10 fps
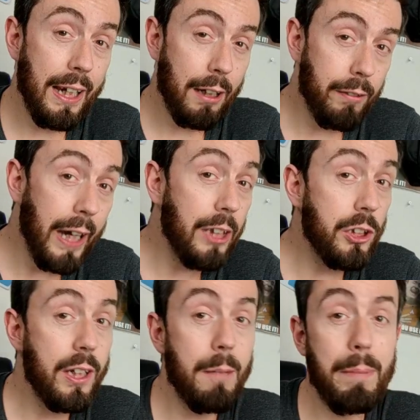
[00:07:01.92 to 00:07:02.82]
link
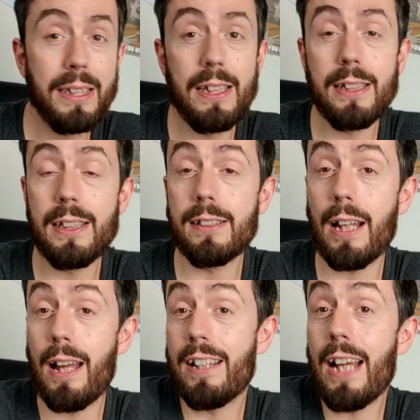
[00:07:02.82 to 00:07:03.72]
aggregation in a business is
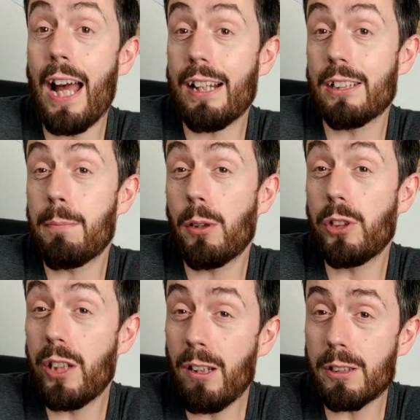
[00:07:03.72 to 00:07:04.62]
at its
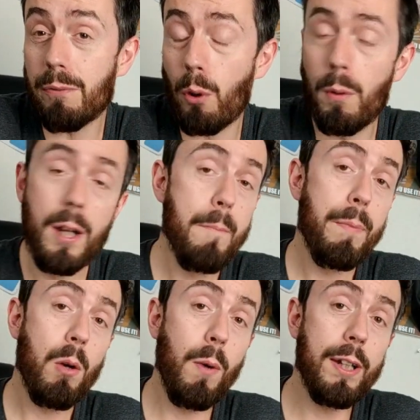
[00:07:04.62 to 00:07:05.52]
most useful
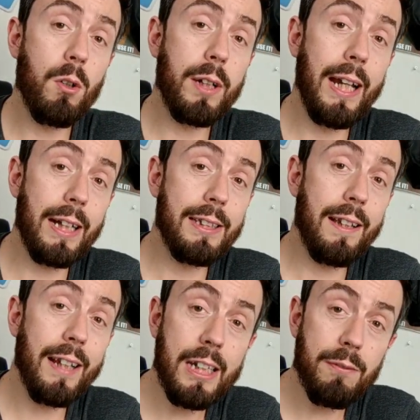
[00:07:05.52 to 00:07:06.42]
when you're
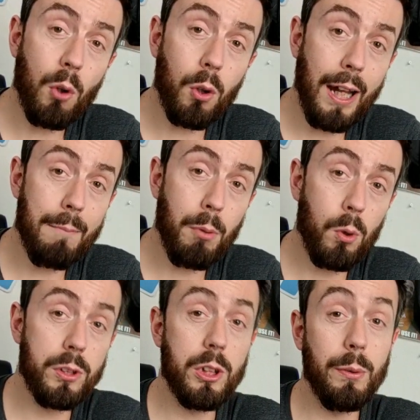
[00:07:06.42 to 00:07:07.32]
connecting these four LAN
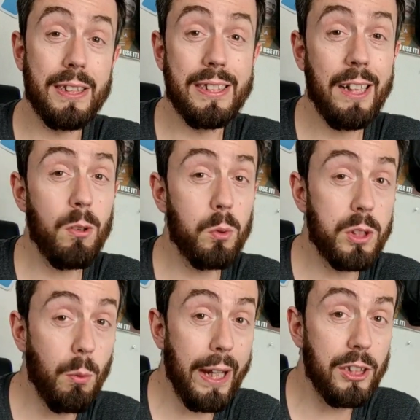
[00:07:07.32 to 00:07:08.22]
ports to a single
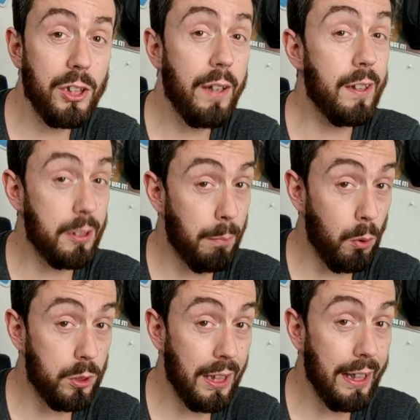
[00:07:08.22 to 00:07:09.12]
switch that
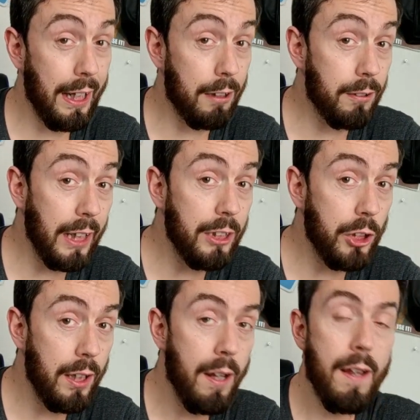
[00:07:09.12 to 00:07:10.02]
supports link
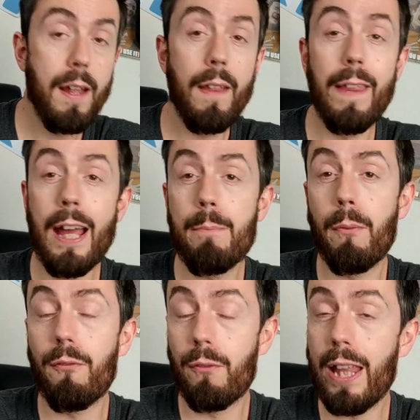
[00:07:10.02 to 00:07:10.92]
aggregation,
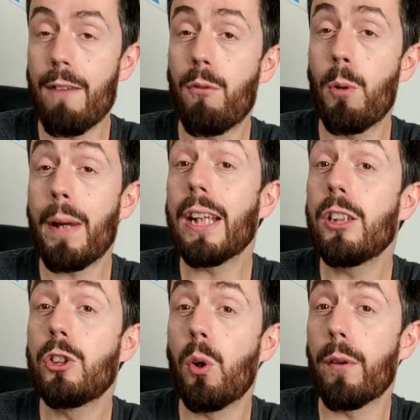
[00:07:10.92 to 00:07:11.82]
therefore
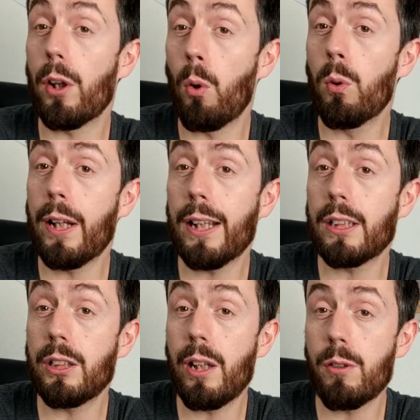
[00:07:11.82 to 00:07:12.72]
making sure that all
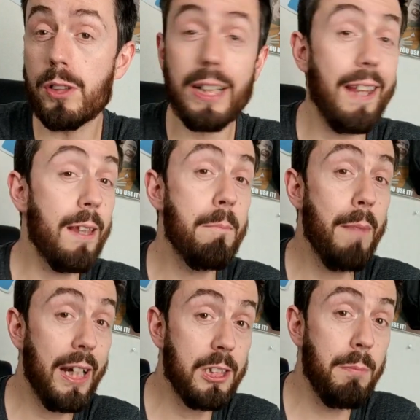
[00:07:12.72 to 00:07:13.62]
connected users get the
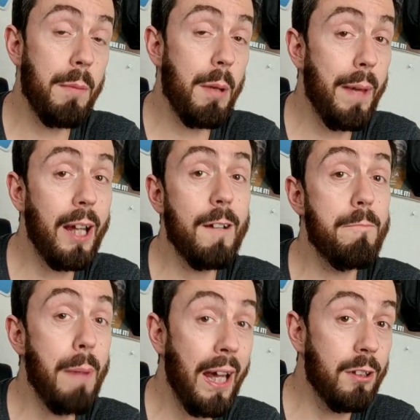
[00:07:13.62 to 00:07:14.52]
maximum amount
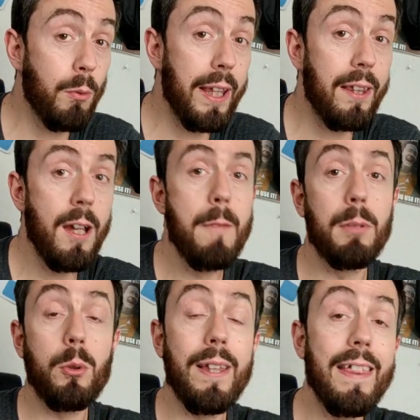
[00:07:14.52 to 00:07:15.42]
of bandwidth
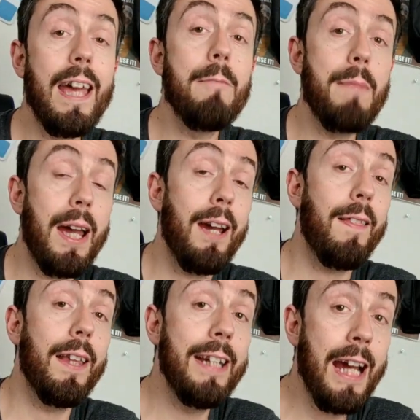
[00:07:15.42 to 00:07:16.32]
between them
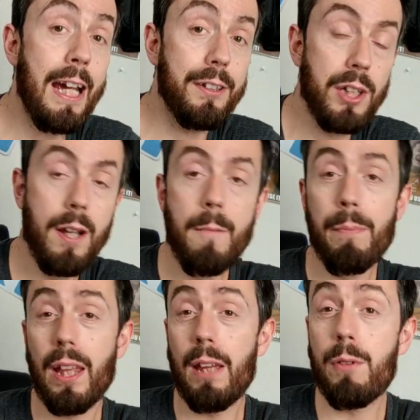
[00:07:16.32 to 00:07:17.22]
and the NAS.
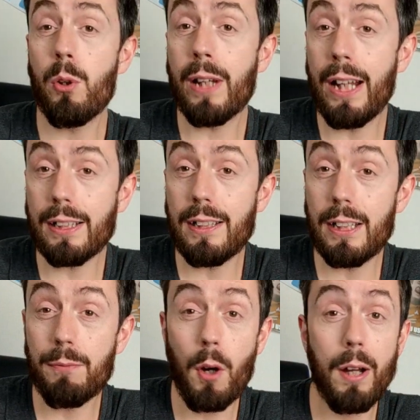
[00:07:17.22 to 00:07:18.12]
If you
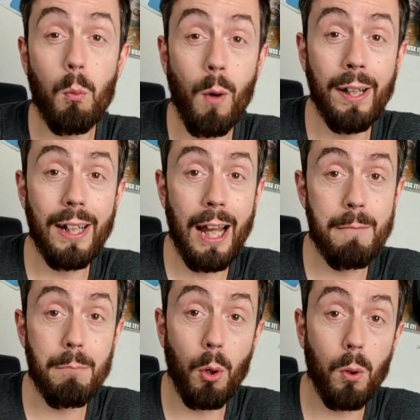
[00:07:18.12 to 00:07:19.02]
connected this via one
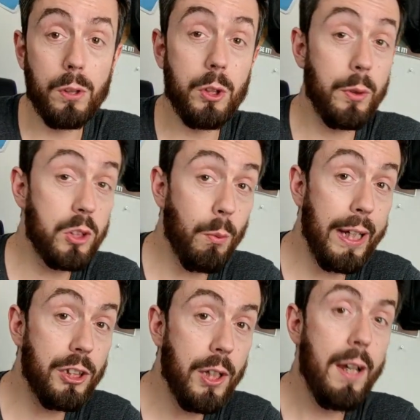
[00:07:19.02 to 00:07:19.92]
LAN port to a
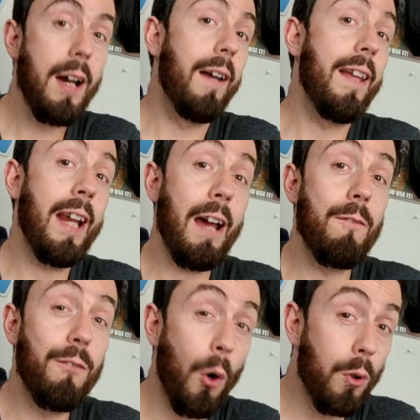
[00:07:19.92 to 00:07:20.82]
switch and then
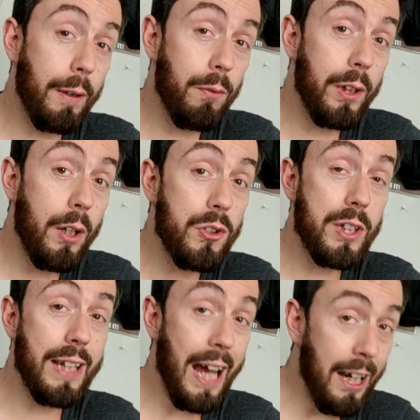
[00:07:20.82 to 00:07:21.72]
had four different
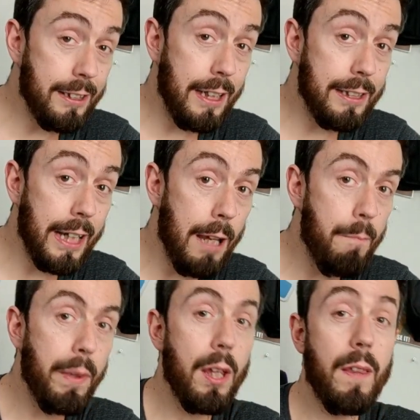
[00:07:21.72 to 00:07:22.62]
users accessing
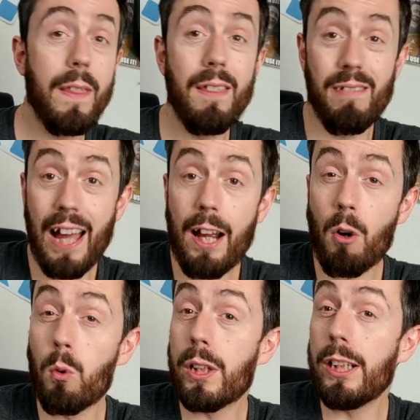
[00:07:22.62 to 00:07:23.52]
it, they
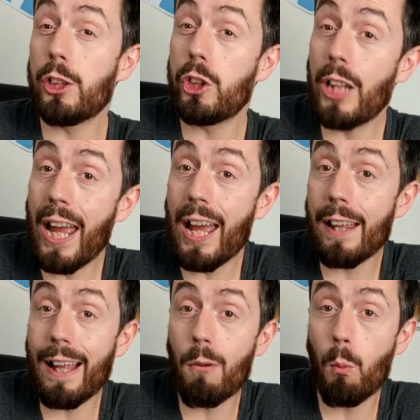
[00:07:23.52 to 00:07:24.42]
are all going to
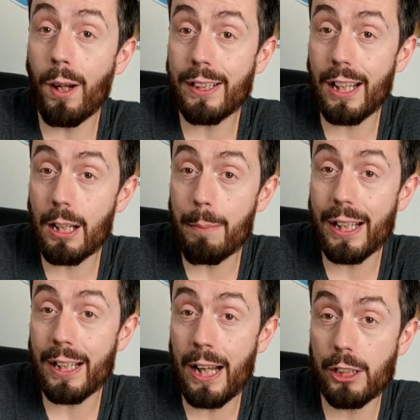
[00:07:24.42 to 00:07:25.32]
share that one
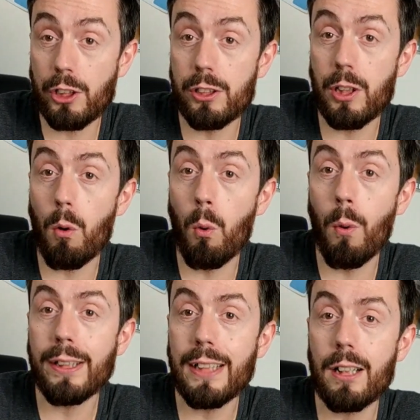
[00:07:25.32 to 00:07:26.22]
gigabit connection. So
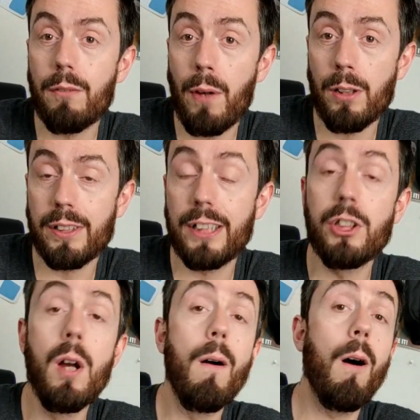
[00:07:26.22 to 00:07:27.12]
always take
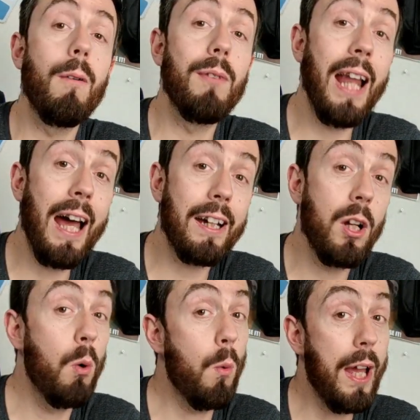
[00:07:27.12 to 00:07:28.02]
advantage of lag
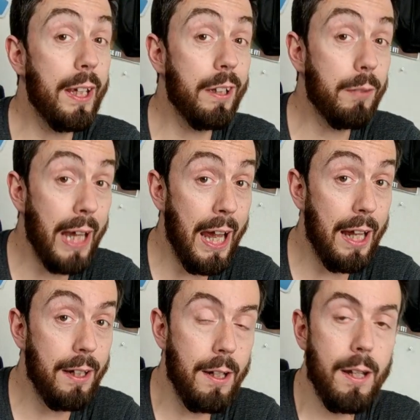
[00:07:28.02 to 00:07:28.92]
where you
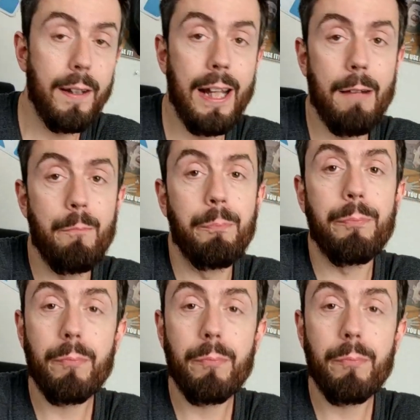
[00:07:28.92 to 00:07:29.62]
can. Now,